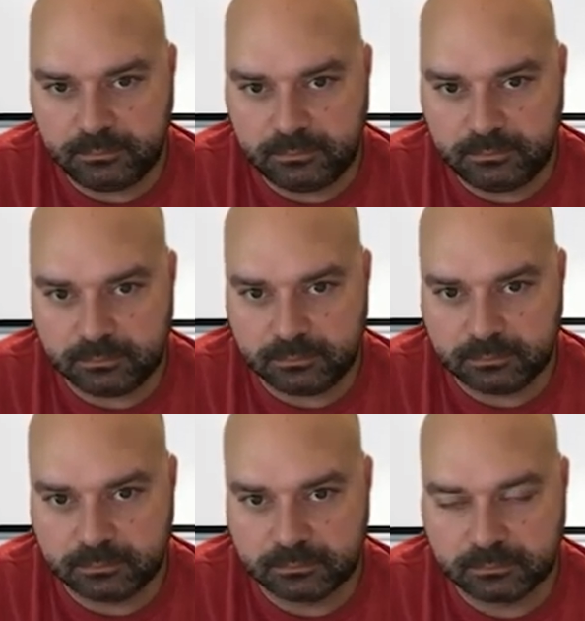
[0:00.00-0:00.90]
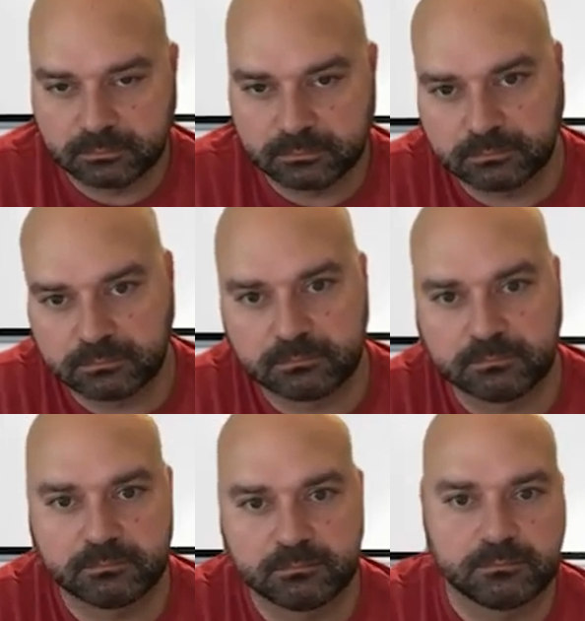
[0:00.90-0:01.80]

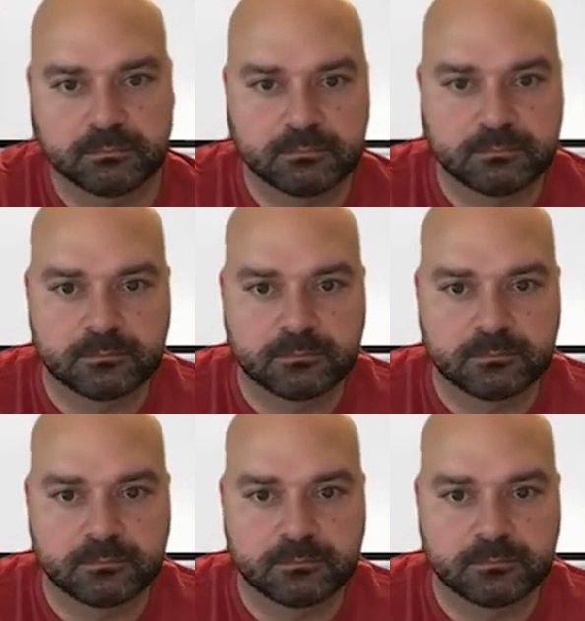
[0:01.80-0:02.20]
[no speech]